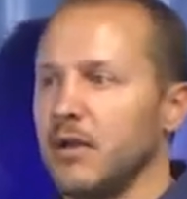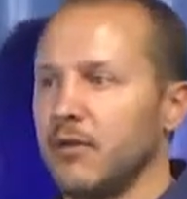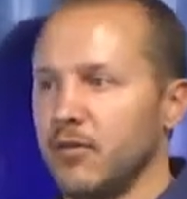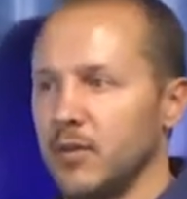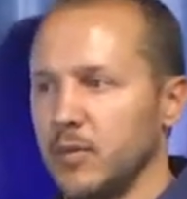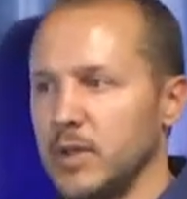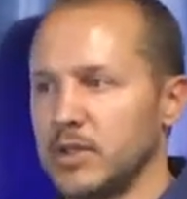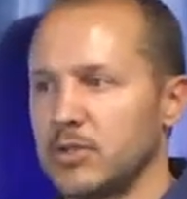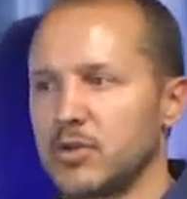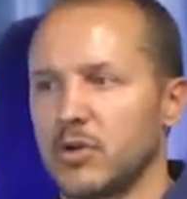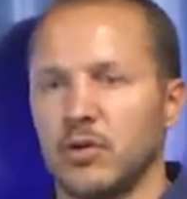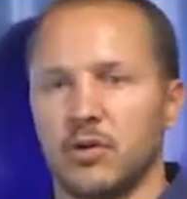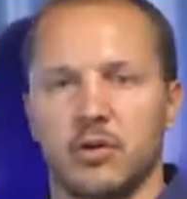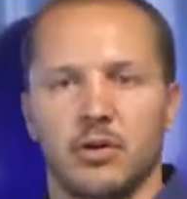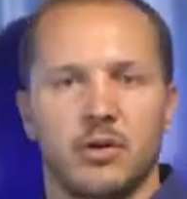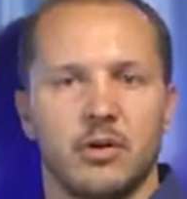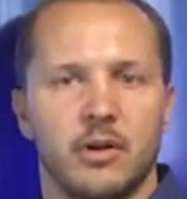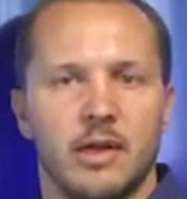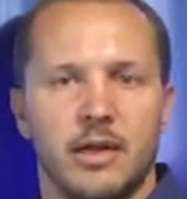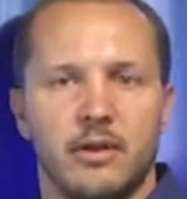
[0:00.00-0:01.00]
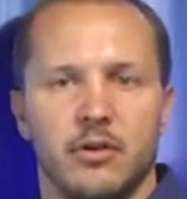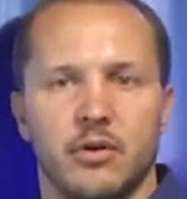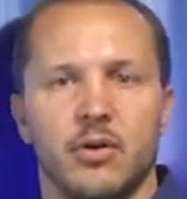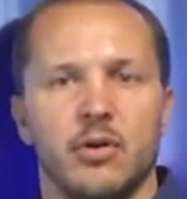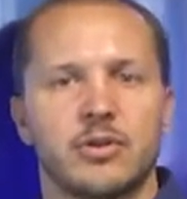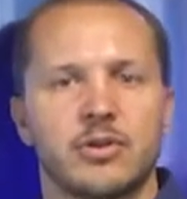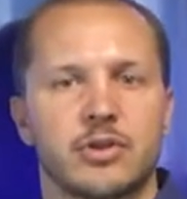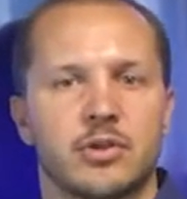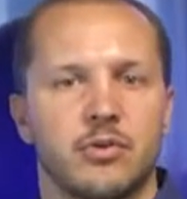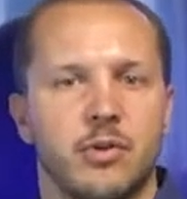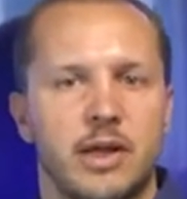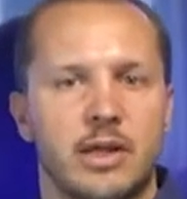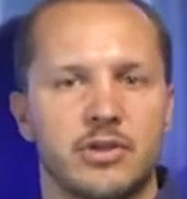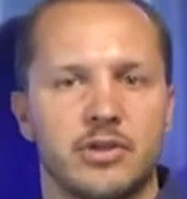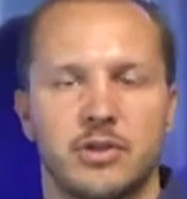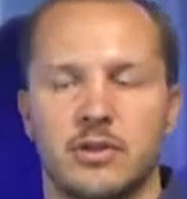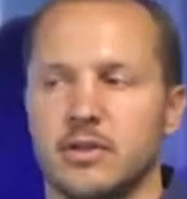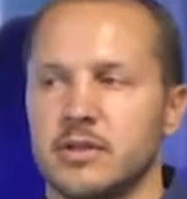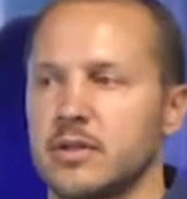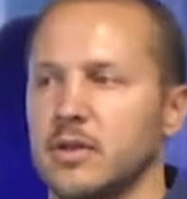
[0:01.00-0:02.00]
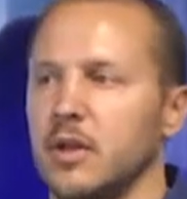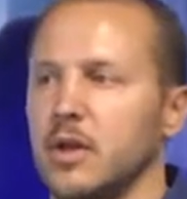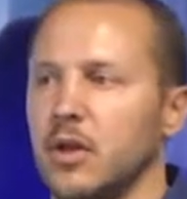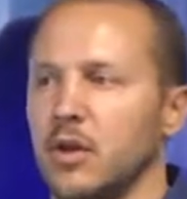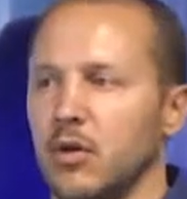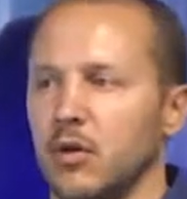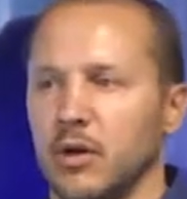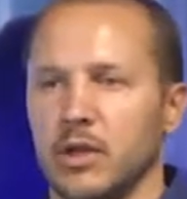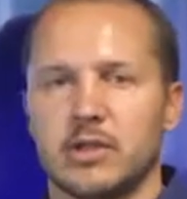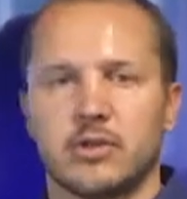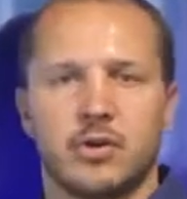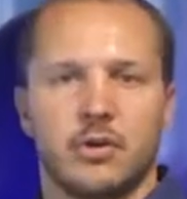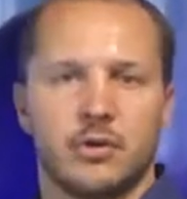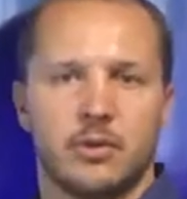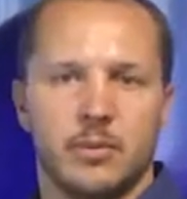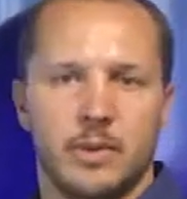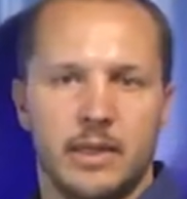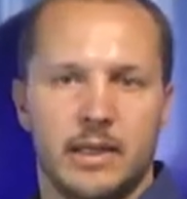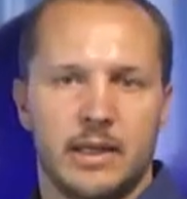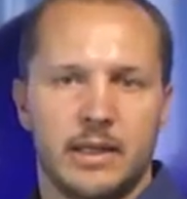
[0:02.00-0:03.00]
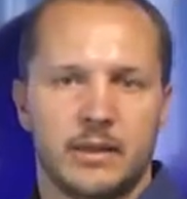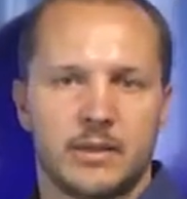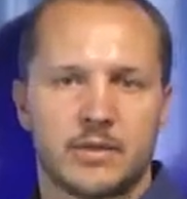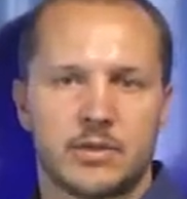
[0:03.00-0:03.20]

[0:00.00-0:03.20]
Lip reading: from internal either ulcerations or internal bleeding.